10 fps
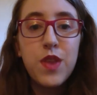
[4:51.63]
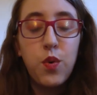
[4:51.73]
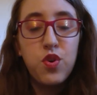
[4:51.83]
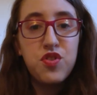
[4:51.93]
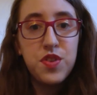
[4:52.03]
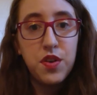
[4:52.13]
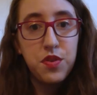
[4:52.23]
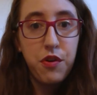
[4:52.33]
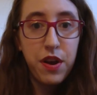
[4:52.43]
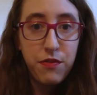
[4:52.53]
which is also
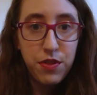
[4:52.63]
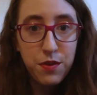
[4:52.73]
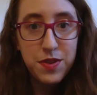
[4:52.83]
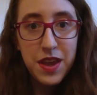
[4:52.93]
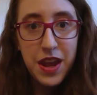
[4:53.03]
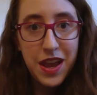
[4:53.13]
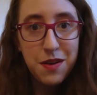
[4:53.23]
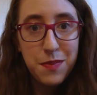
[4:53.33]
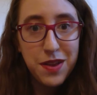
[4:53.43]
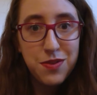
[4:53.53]
great for those in-hand
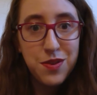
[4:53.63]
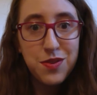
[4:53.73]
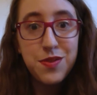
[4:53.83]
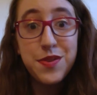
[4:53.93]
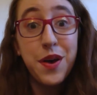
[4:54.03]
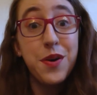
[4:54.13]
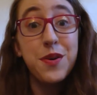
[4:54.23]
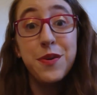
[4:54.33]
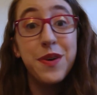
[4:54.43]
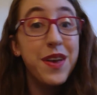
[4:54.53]
muscles.
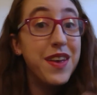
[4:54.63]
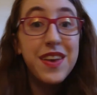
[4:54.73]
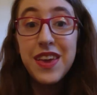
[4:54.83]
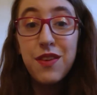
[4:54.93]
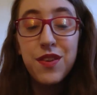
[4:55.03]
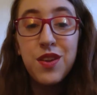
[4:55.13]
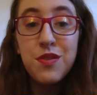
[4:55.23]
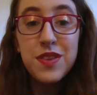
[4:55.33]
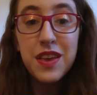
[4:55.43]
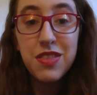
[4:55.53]
So even
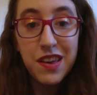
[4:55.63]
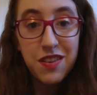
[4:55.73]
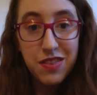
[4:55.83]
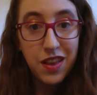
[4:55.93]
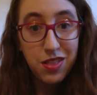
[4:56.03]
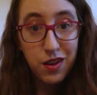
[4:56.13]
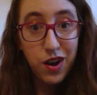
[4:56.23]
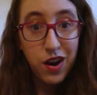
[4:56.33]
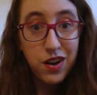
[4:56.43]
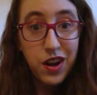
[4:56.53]
using things like the
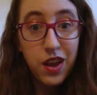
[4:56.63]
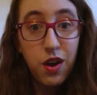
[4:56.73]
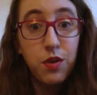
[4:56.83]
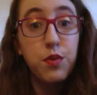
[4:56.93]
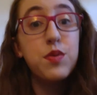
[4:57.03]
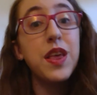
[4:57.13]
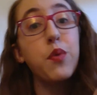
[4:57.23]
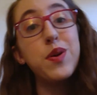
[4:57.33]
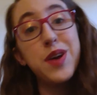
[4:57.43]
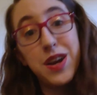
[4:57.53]
gardening hose, like
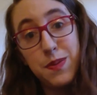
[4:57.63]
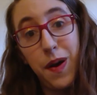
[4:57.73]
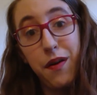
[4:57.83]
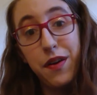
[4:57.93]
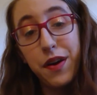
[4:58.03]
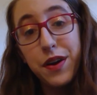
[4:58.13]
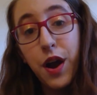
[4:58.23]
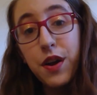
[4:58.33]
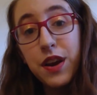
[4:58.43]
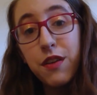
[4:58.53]
we talked about in our
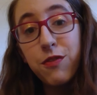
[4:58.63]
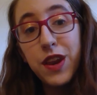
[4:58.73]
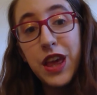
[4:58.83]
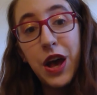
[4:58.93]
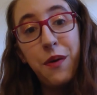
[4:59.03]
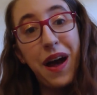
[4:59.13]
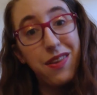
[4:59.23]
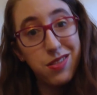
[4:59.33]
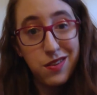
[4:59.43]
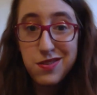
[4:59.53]
gardening video
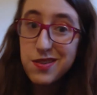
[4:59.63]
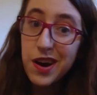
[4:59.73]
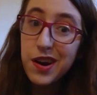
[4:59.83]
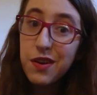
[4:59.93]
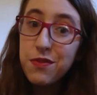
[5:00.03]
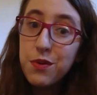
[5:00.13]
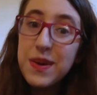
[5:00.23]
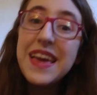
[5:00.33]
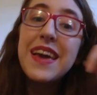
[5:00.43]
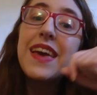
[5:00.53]
at the start of the
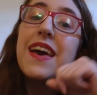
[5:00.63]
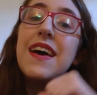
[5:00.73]
week,